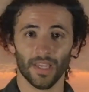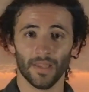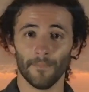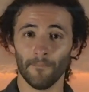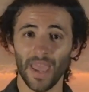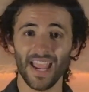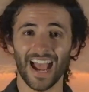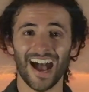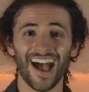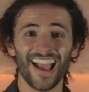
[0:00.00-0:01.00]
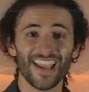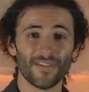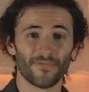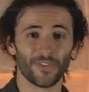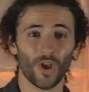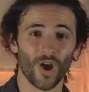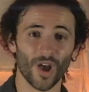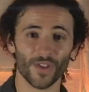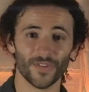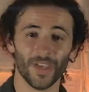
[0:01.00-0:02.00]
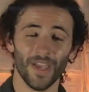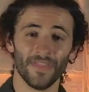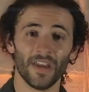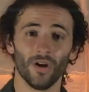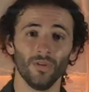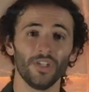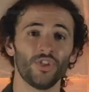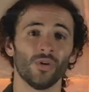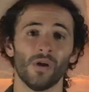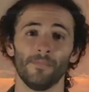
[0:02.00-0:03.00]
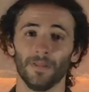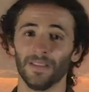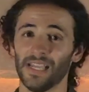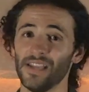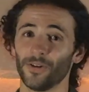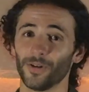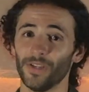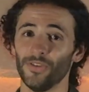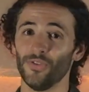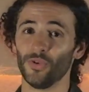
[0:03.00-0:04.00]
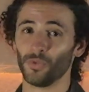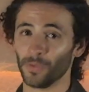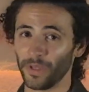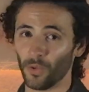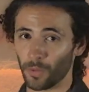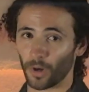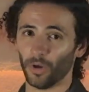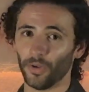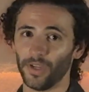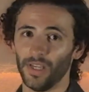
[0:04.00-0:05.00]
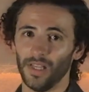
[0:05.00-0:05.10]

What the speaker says: may hide flaws that only show up later in the real world,